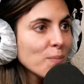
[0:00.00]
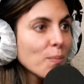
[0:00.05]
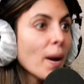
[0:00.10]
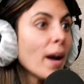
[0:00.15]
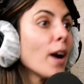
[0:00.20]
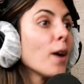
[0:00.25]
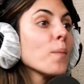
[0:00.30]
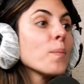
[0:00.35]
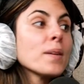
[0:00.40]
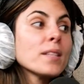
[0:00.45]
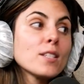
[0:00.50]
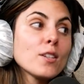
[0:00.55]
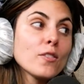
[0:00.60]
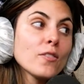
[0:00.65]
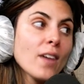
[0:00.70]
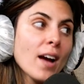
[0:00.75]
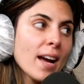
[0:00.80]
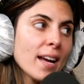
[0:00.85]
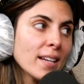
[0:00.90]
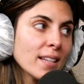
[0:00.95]
My armpits are
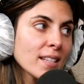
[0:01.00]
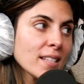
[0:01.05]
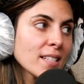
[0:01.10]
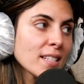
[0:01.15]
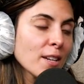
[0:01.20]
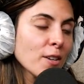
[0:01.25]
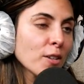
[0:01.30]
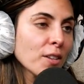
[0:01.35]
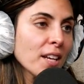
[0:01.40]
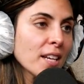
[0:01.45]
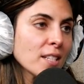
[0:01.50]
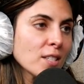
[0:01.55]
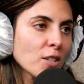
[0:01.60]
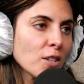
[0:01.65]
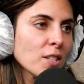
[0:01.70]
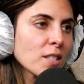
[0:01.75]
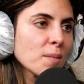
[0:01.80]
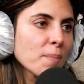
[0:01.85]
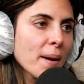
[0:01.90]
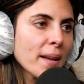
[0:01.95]
fine because they were
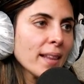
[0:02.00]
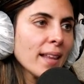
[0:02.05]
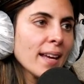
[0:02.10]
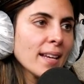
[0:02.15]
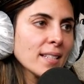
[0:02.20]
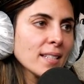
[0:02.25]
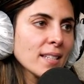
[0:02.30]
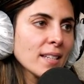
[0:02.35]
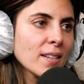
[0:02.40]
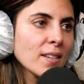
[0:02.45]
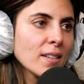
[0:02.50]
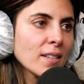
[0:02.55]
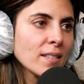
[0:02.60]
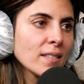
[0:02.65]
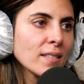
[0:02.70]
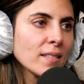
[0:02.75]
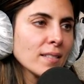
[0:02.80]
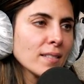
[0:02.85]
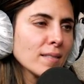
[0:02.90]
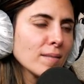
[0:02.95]
lasered. It's my legs that are.
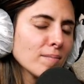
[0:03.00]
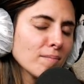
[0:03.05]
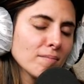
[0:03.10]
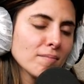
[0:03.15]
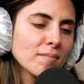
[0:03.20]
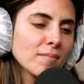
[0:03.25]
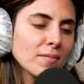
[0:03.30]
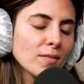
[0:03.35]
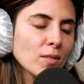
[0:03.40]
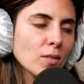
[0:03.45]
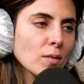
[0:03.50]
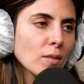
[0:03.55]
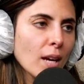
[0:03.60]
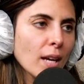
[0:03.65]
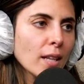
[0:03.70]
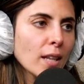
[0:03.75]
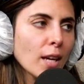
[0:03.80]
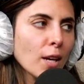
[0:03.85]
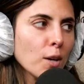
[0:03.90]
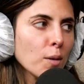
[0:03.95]

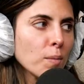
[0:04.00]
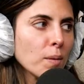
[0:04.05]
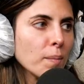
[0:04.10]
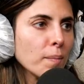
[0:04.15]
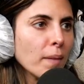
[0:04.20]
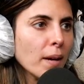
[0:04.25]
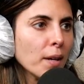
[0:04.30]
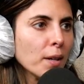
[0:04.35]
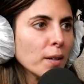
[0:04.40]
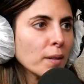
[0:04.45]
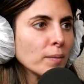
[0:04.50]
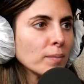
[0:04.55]
They could be better.